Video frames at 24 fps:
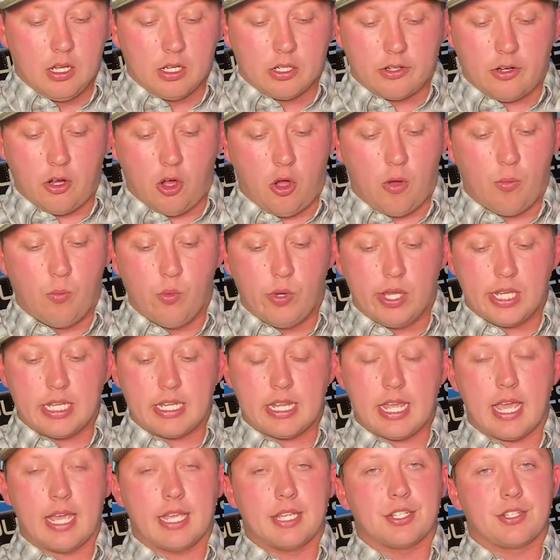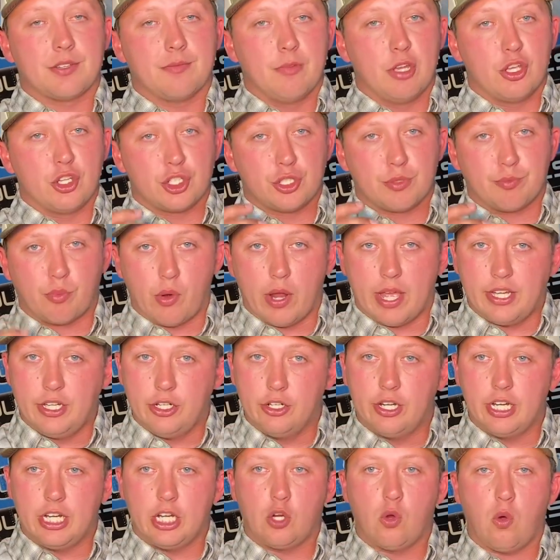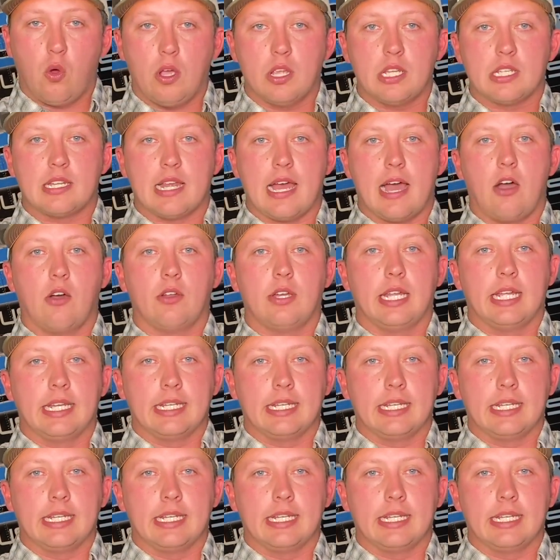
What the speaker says: calm wind days, spread your decoys out.